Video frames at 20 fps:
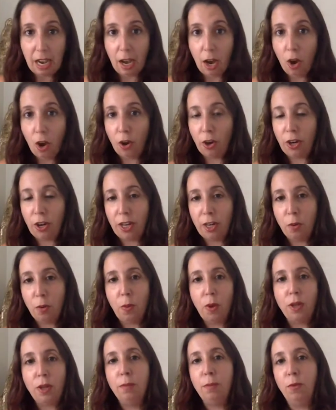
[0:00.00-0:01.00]
are going to
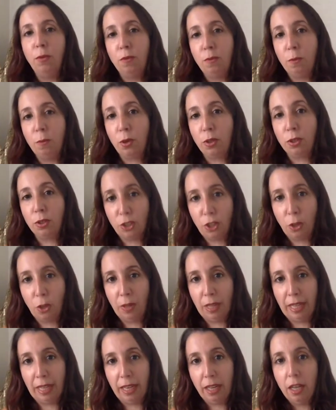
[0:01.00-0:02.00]
want to move more
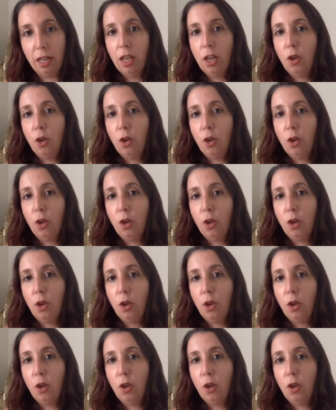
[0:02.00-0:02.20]
slowly.